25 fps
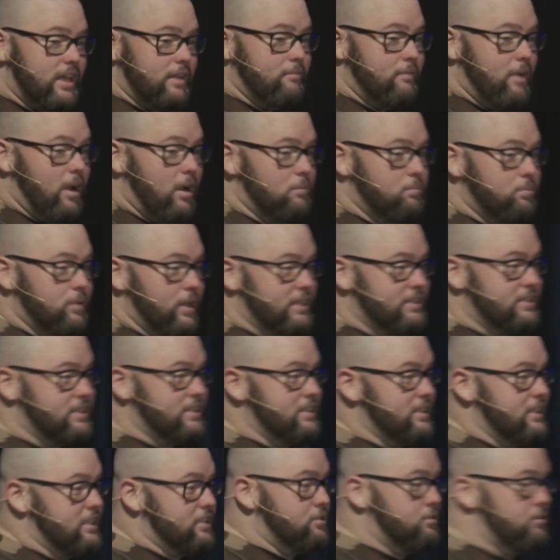Mount Pleasant.
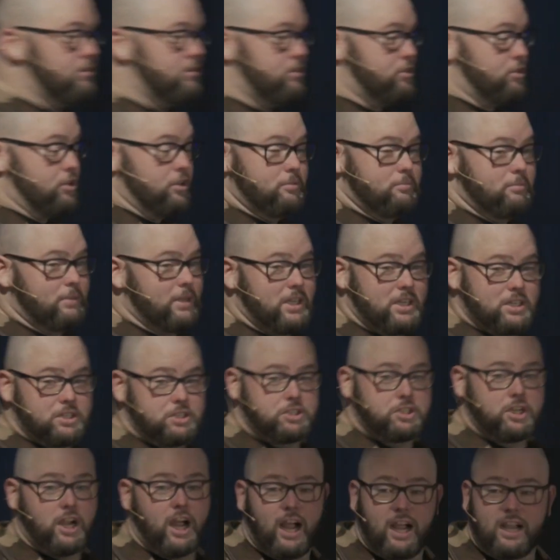This shouldn't be a
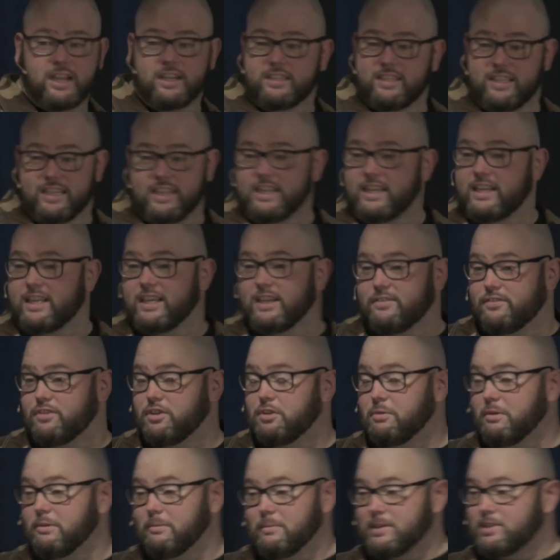shock to any of you.
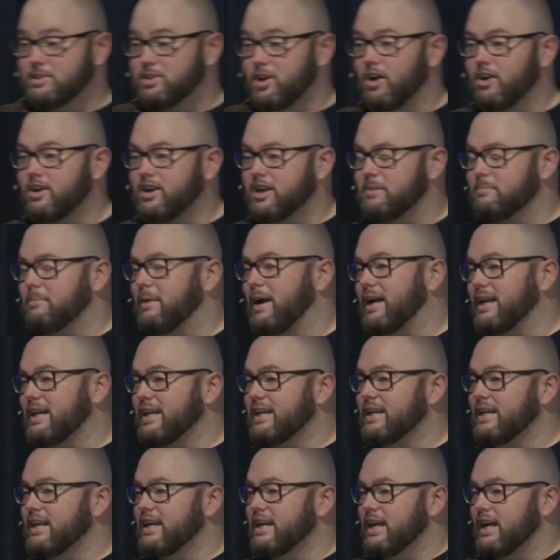We've been talking about it
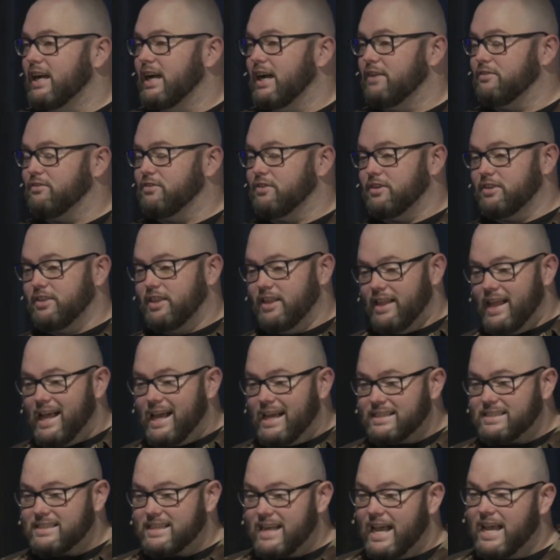uh, for the
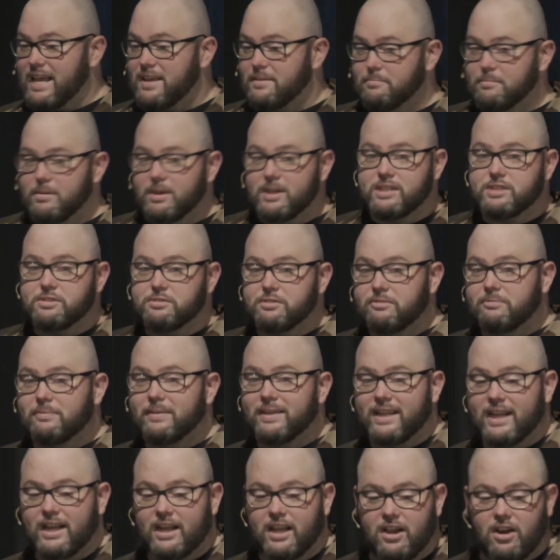last eight months. We've been
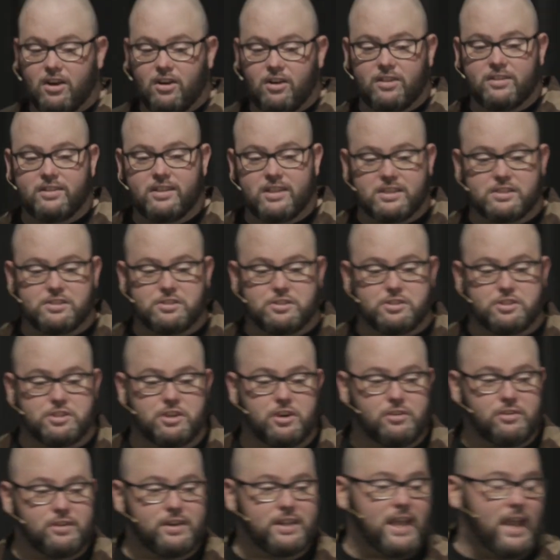kind of on this
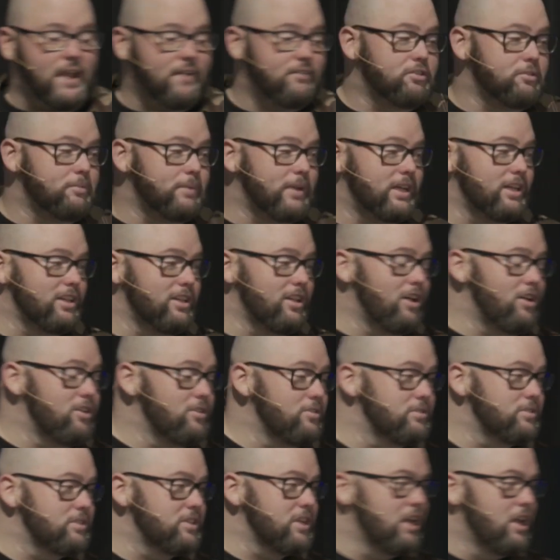journey after we
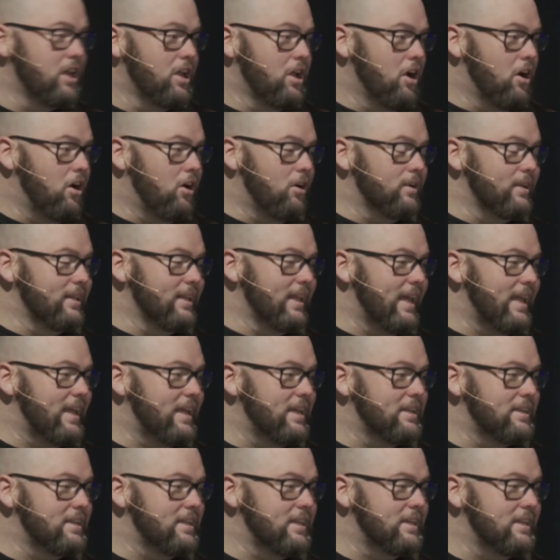closed on
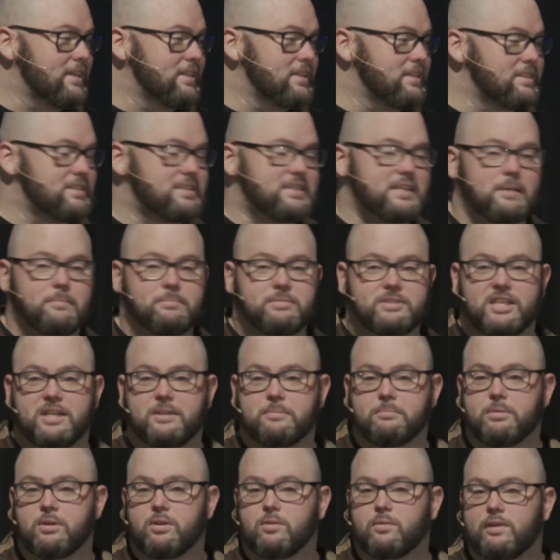land in
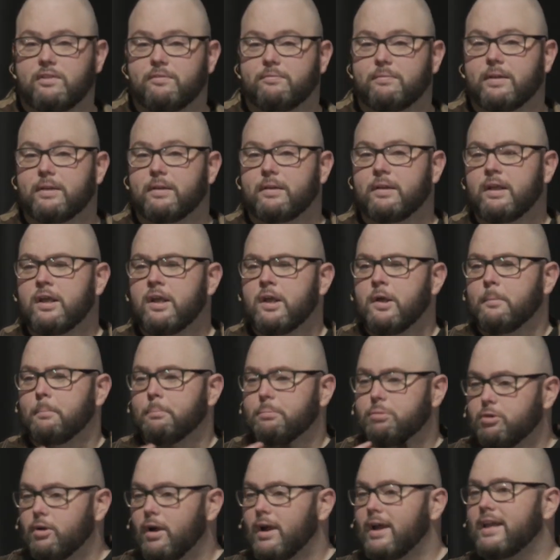September. We've been
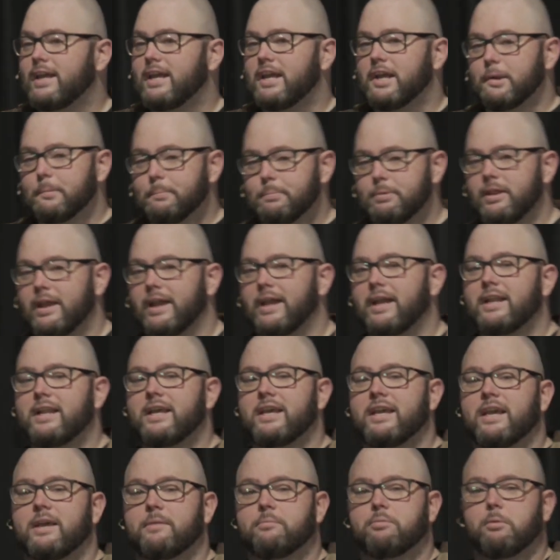praying,
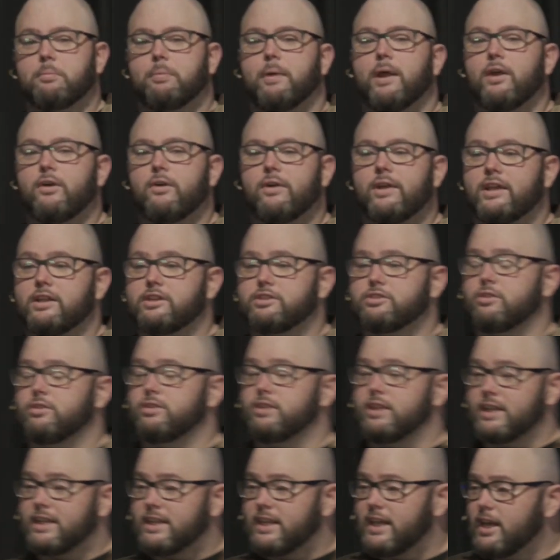planning, and preparing. And so, on
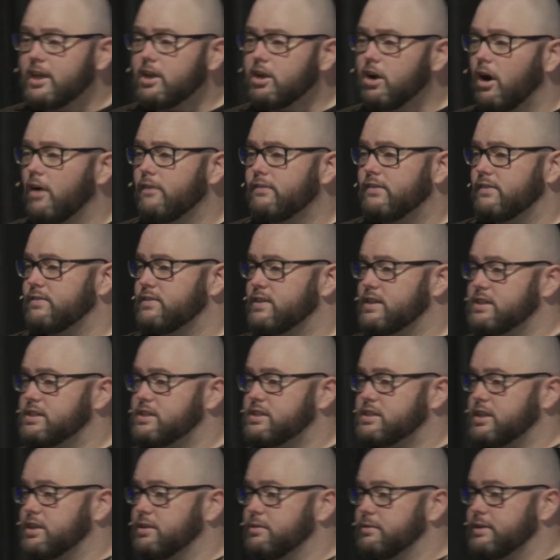the kickoff of this
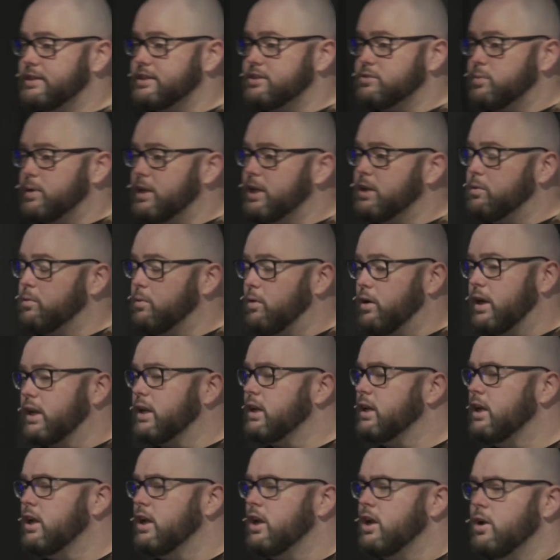series, week one,
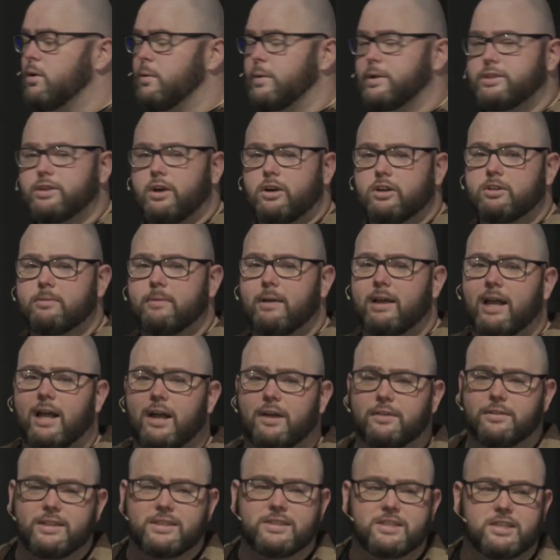we talked about how
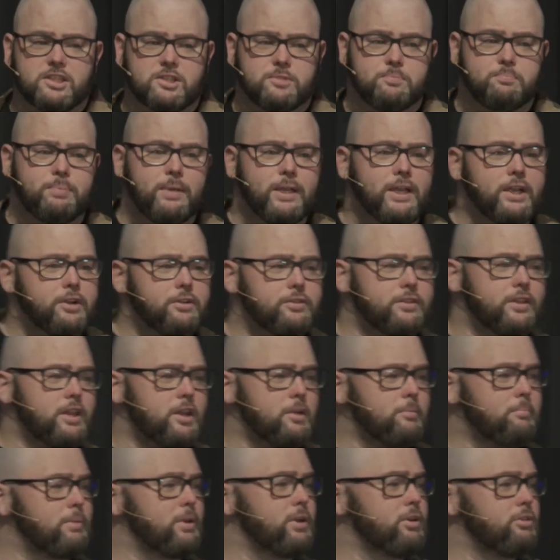this is bigger than a
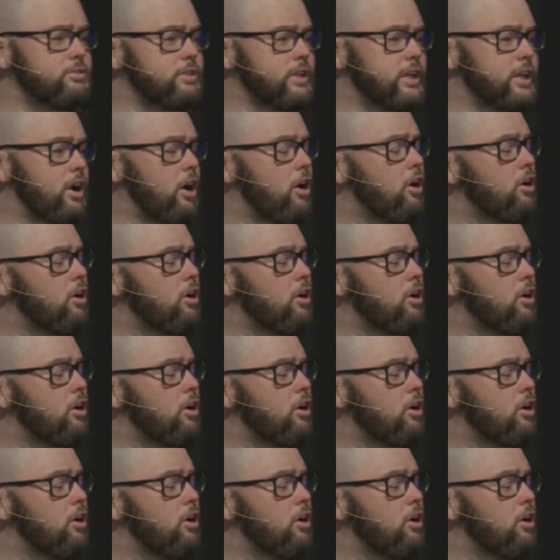building. Our